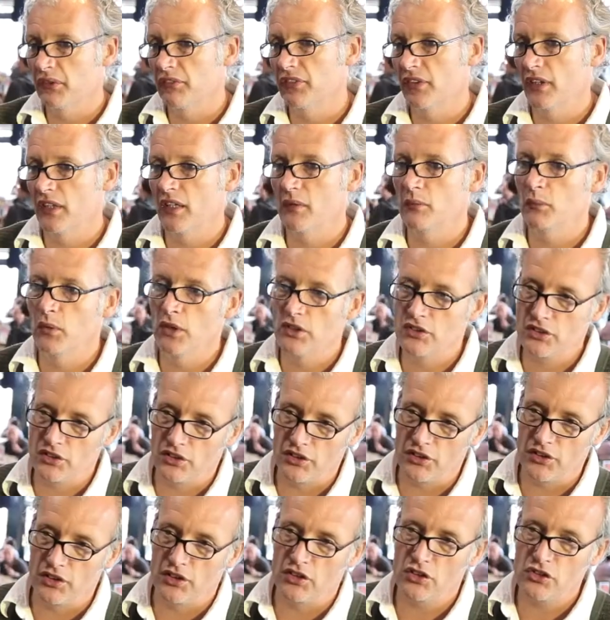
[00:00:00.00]
farm, worked in
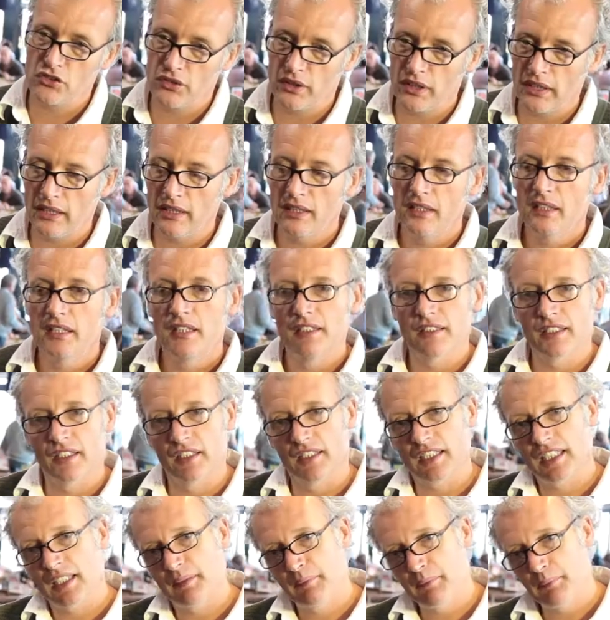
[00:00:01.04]
a nursery, then
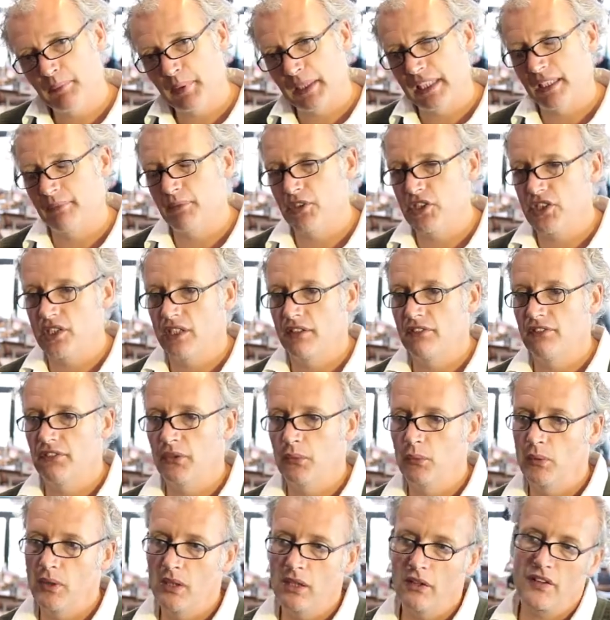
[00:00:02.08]
I come, became a chef for a
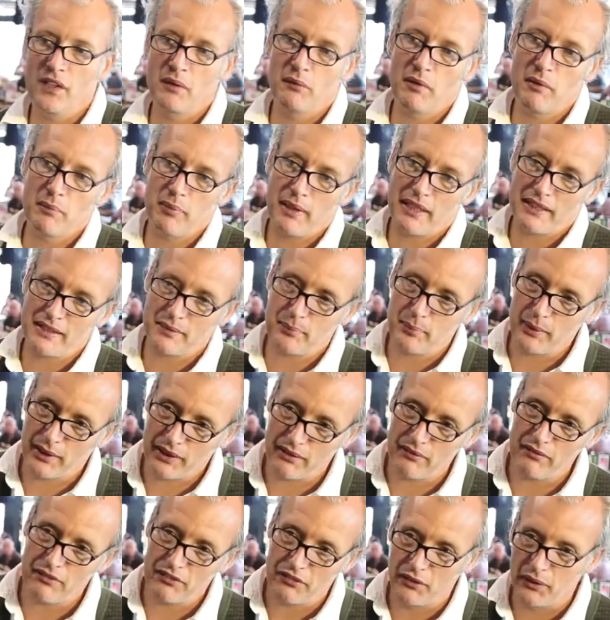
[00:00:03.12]
while, then I went back to
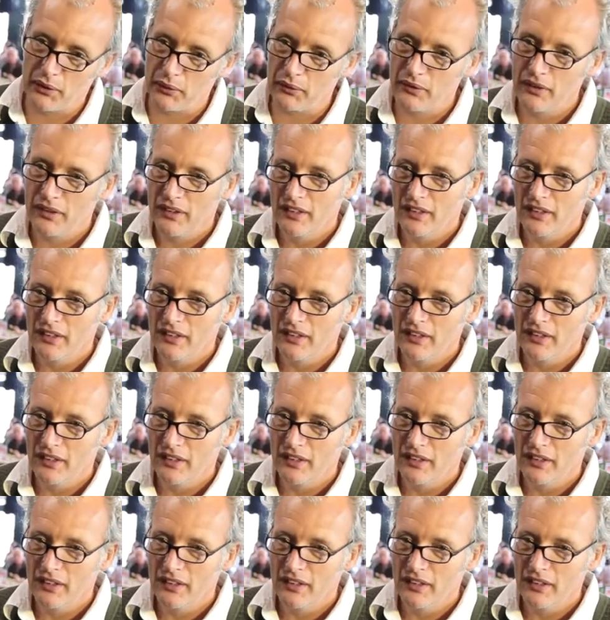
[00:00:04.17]
picking fruit.